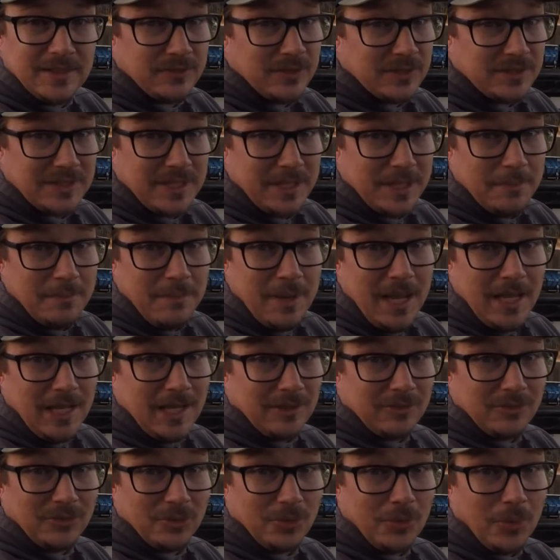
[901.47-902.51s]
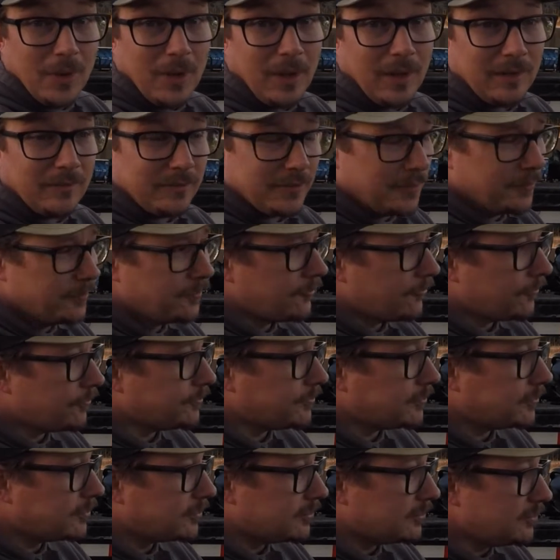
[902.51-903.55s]
if it's going to make it through all of them,
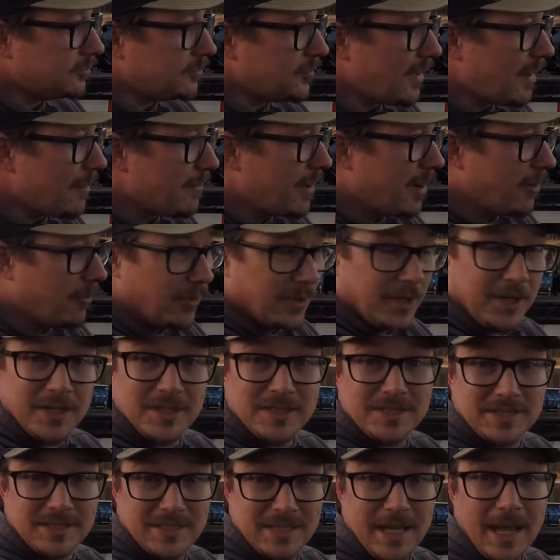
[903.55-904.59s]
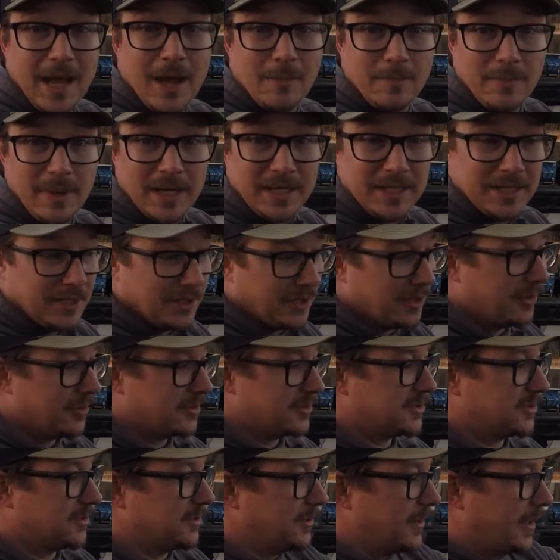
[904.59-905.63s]
but we're going to see how many it
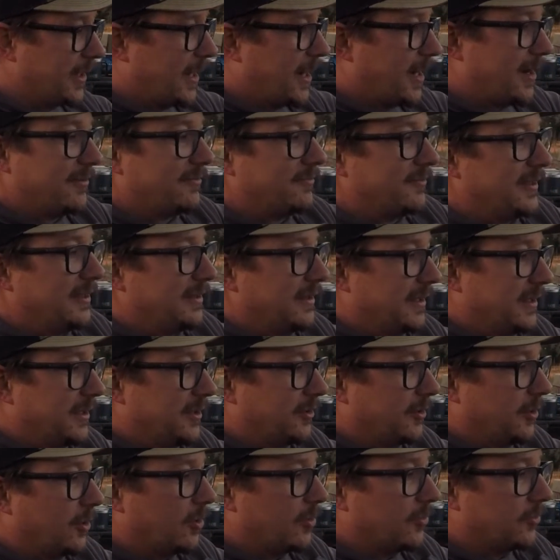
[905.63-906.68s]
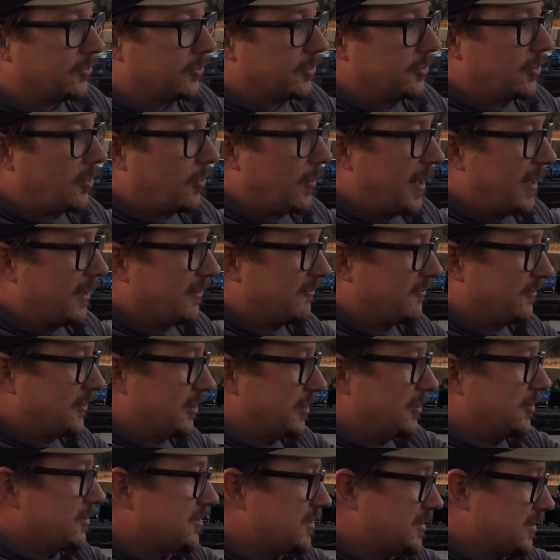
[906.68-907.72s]
goes through. I got a feeling it'll go through quite a
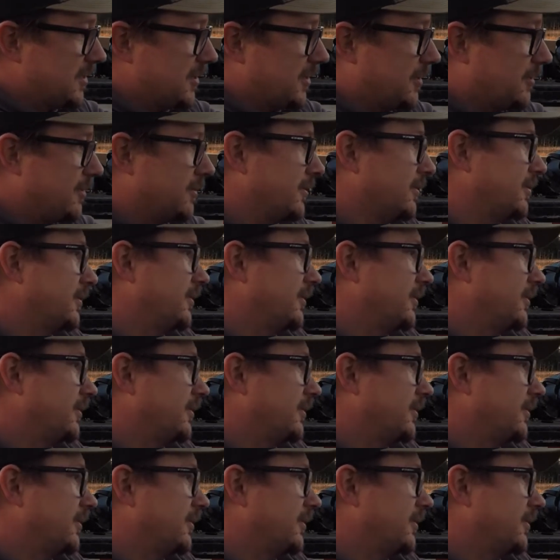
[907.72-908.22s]
few, so.